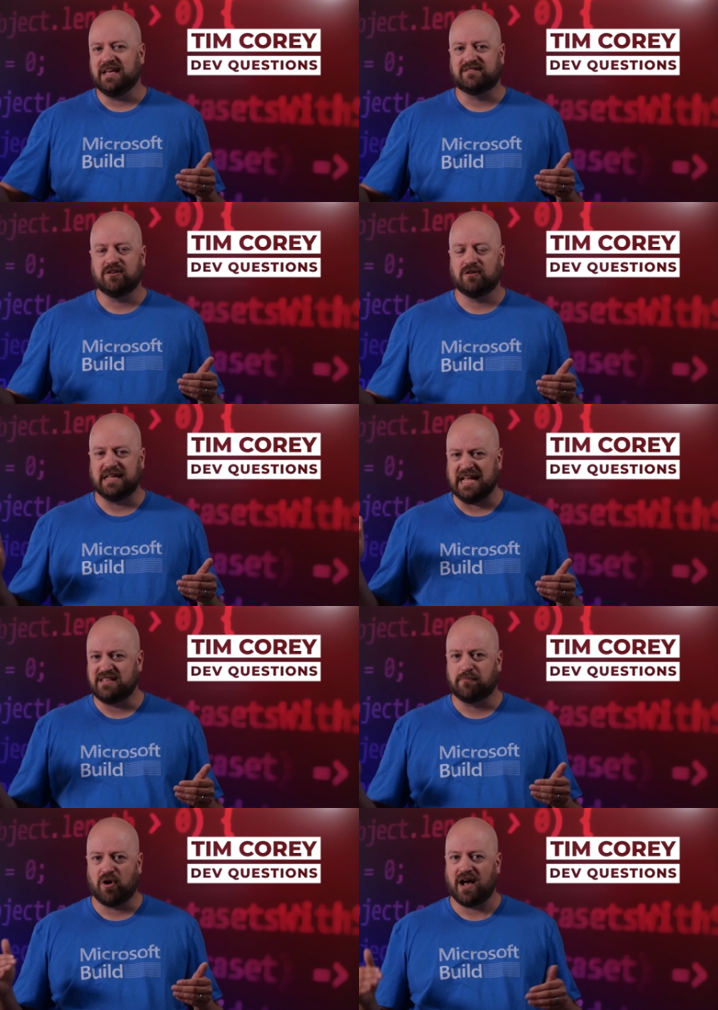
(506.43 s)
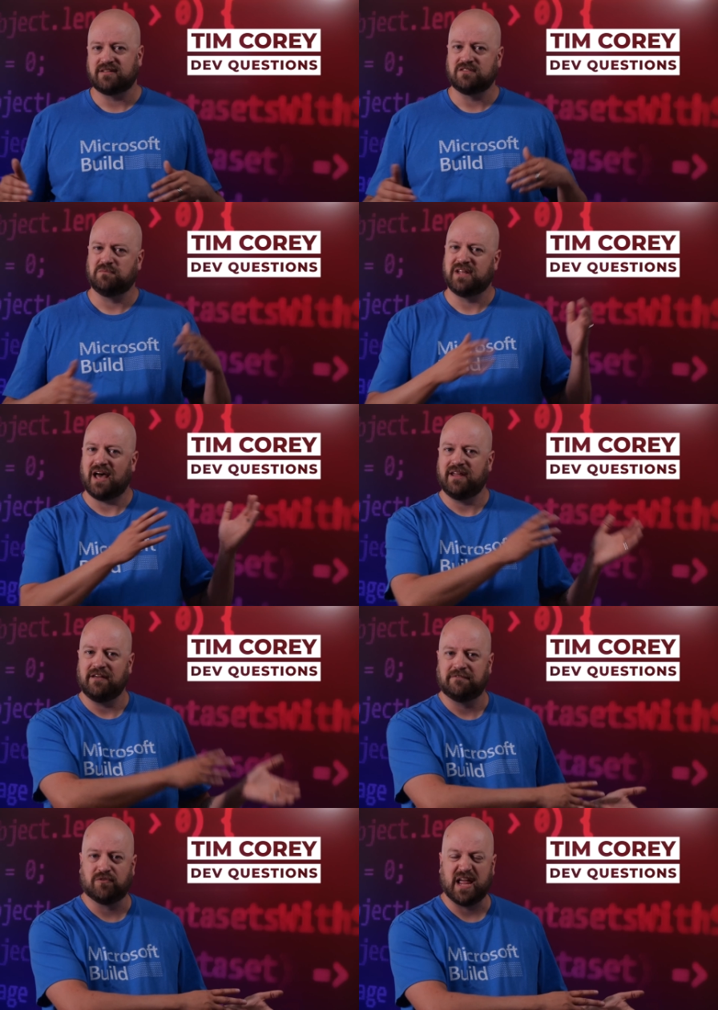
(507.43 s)
is there an easy process from
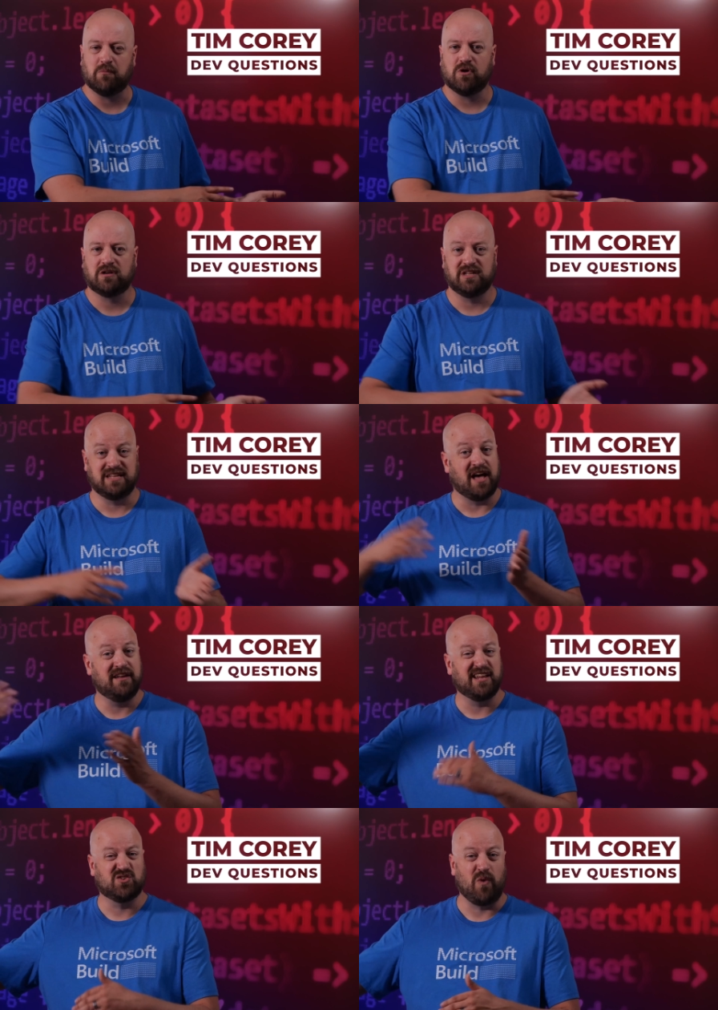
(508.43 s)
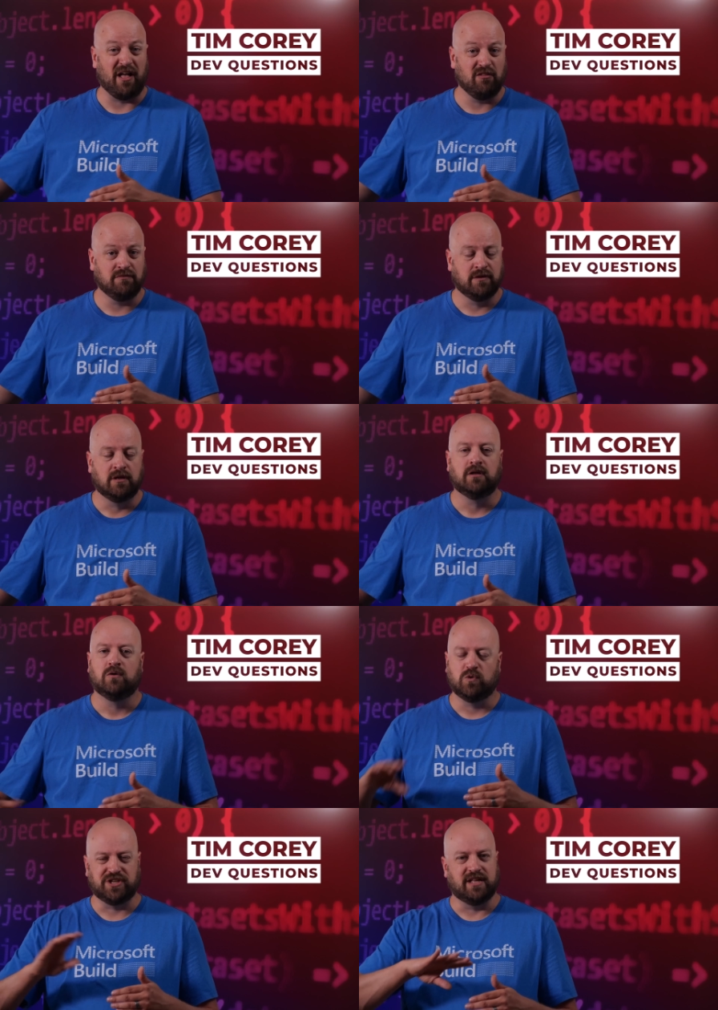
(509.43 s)
.NET Framework to .NET 12,
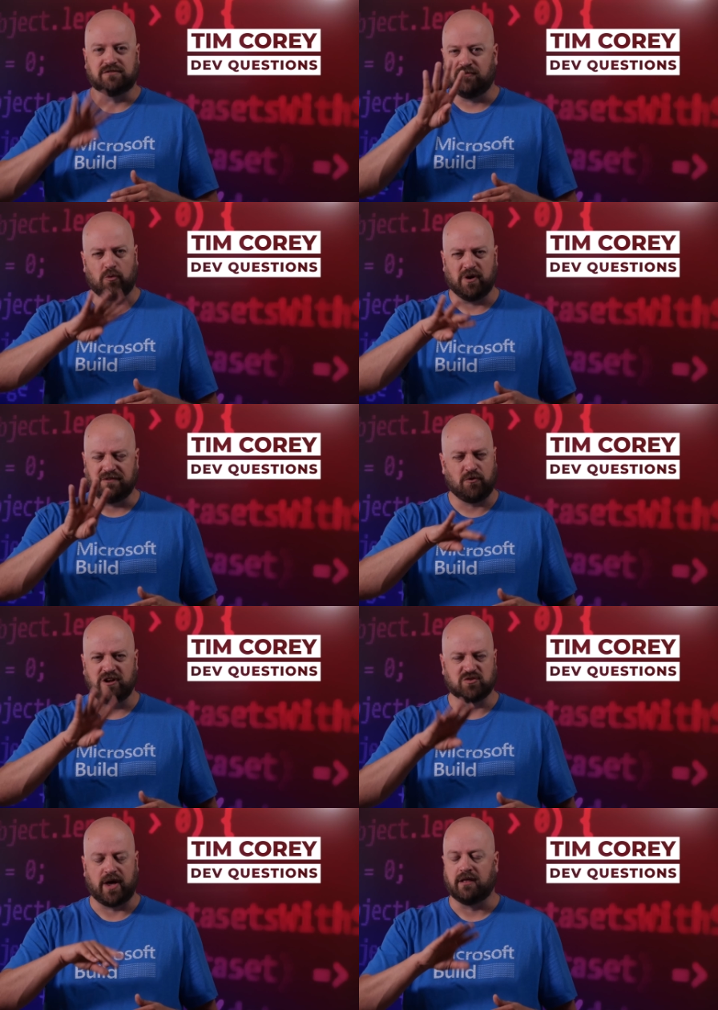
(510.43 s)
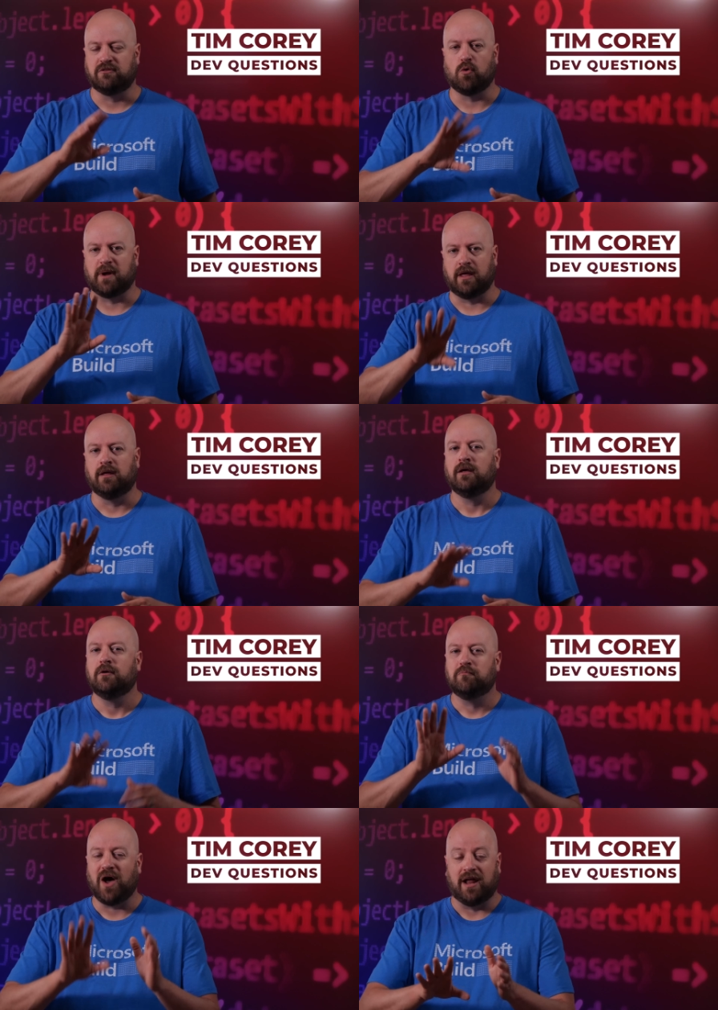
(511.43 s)
which again is four years away, don't worry about it.
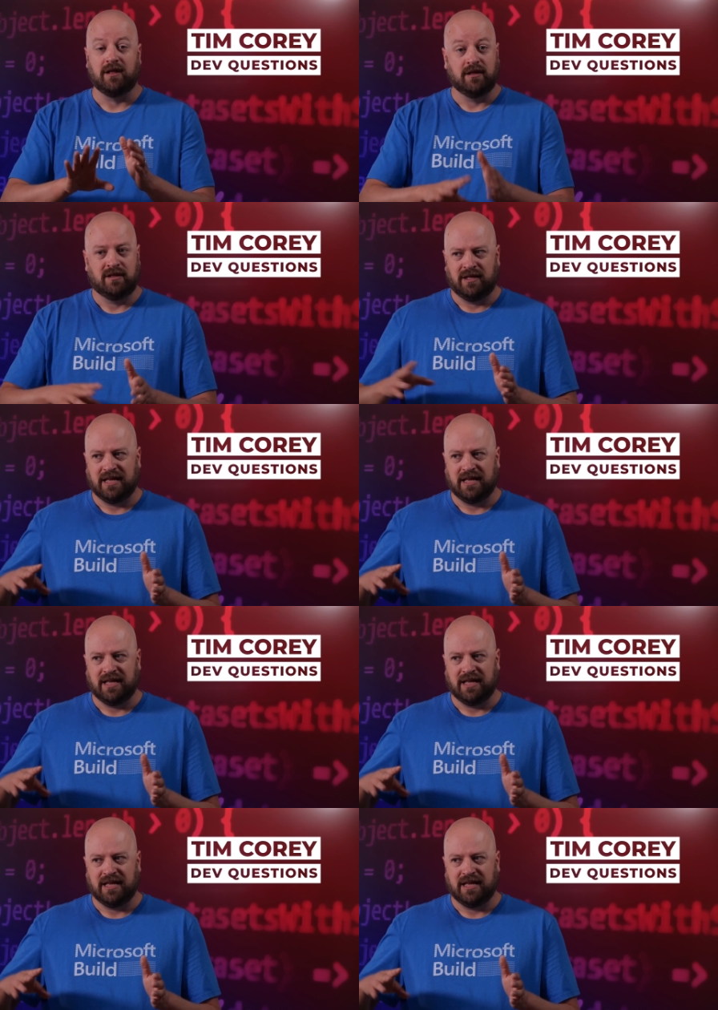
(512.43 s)
But